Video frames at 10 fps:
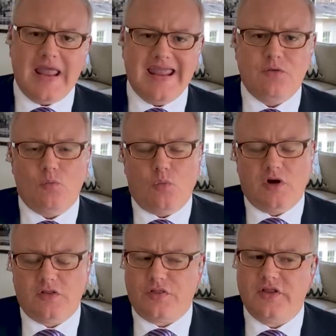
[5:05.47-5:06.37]
And
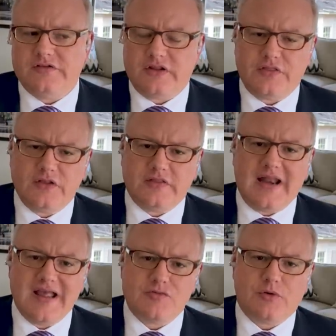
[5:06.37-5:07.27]
one of the things I think that
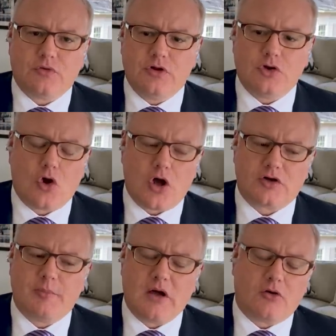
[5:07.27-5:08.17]
hasn't been really talked
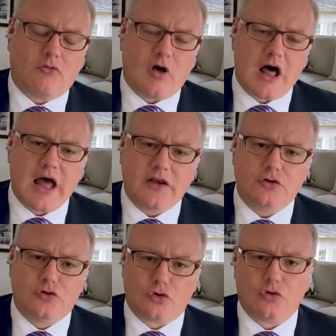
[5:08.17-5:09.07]
about a
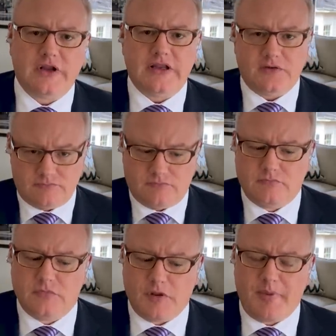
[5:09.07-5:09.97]
lot during
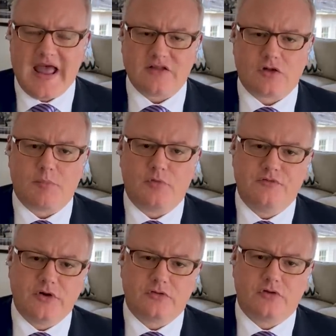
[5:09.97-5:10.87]
the past couple
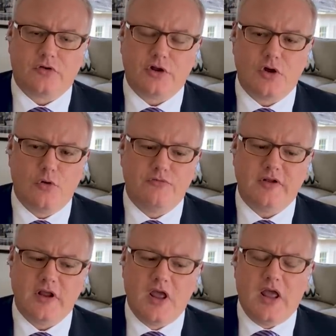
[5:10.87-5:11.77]
of years during
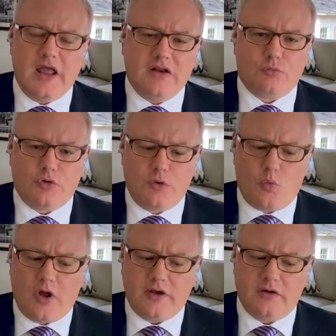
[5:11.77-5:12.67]
COVID, and really
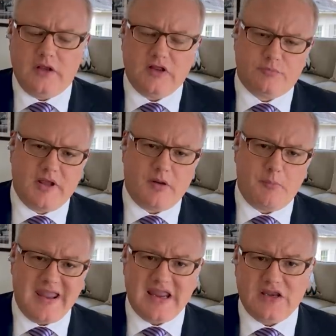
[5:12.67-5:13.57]
what has been a
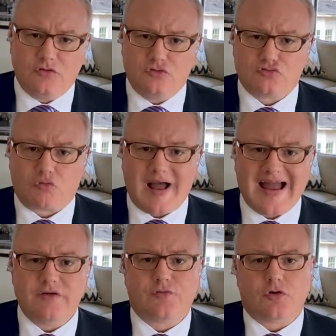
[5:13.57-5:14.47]
main
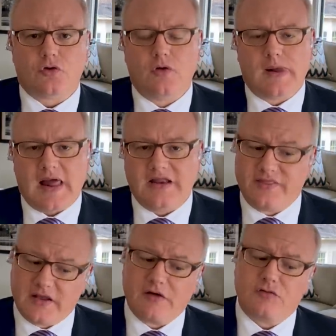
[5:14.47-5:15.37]
driver, I
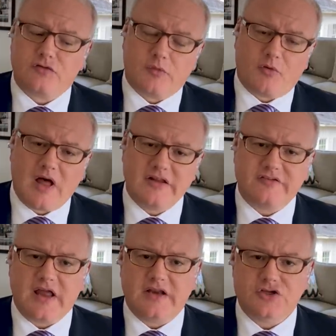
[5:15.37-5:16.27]
think, of the supply
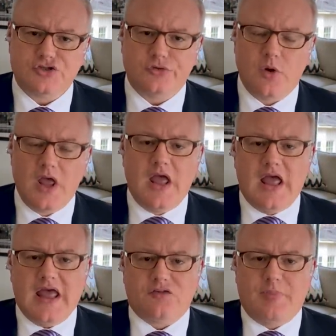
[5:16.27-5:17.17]
side issue,
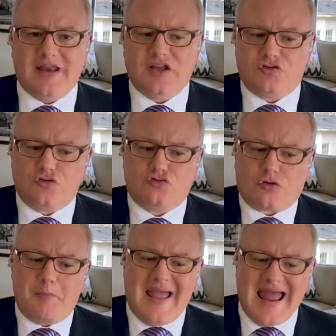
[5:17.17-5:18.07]
has been this
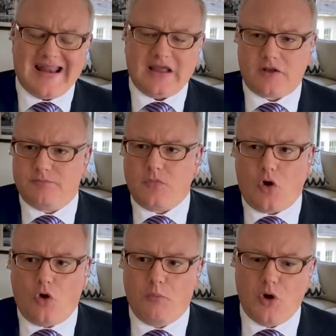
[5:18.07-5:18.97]
dramatic,
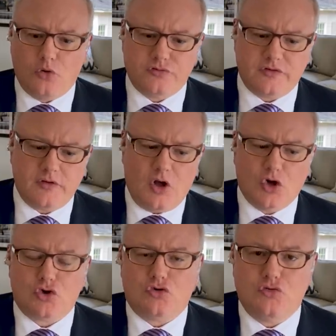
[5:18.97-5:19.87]
almost
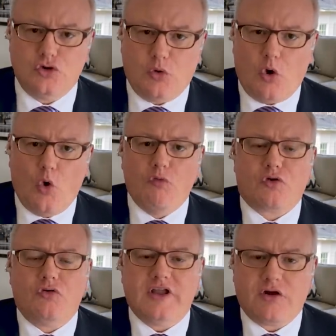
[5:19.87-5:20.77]

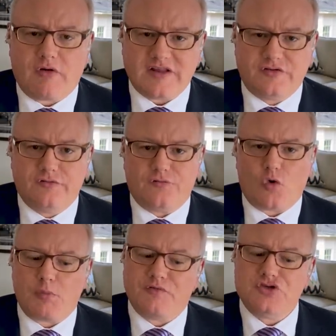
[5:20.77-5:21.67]
overly aggressive form of